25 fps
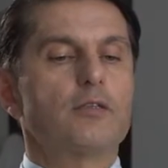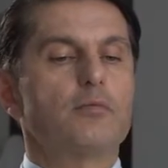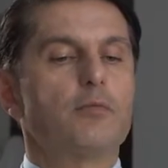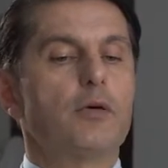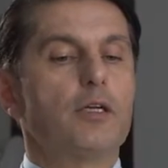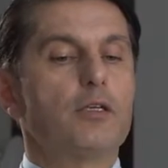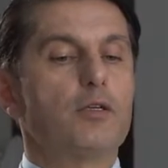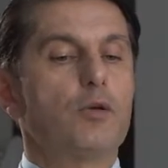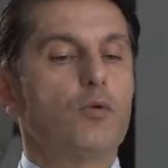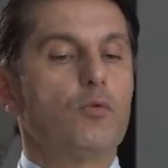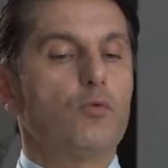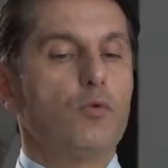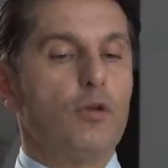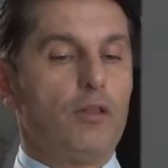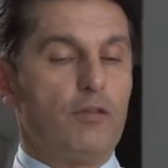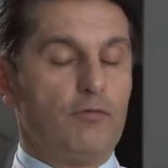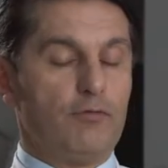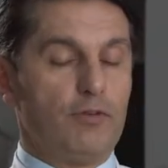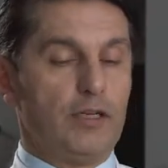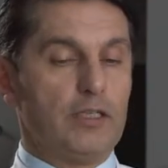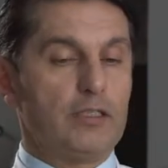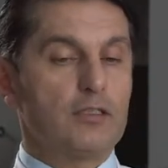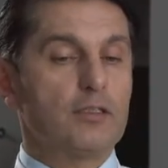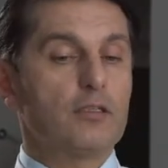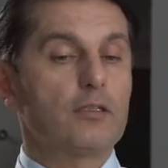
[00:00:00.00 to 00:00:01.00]
but with
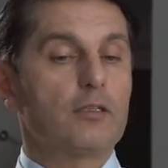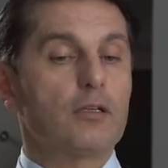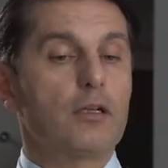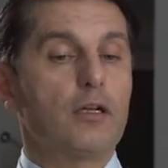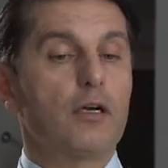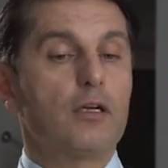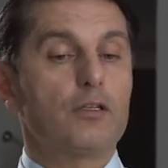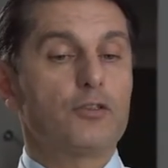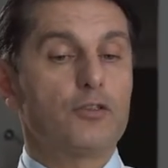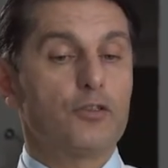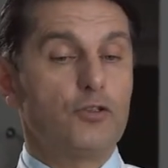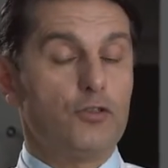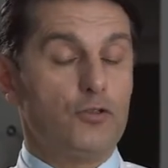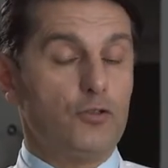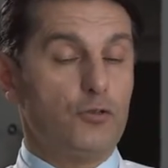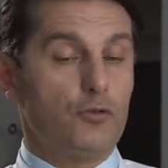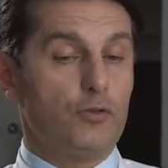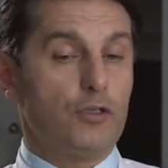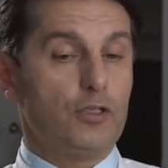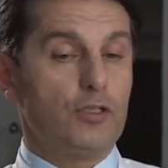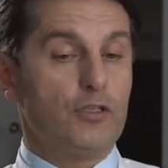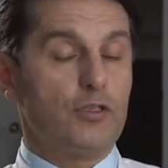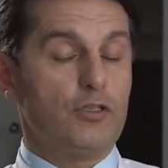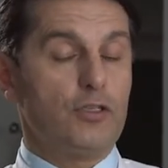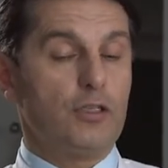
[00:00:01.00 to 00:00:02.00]
Francis glasses you
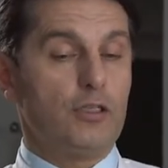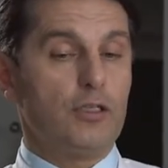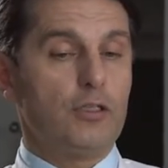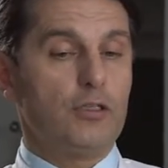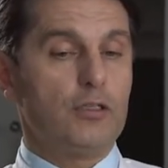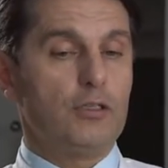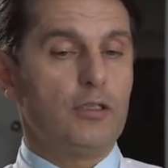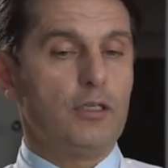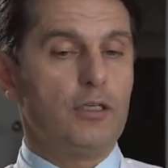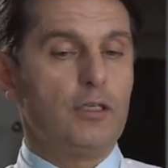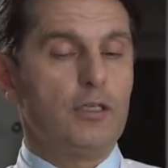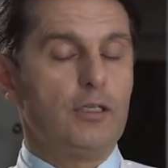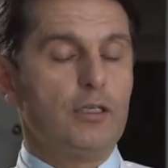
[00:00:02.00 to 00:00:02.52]
can see it.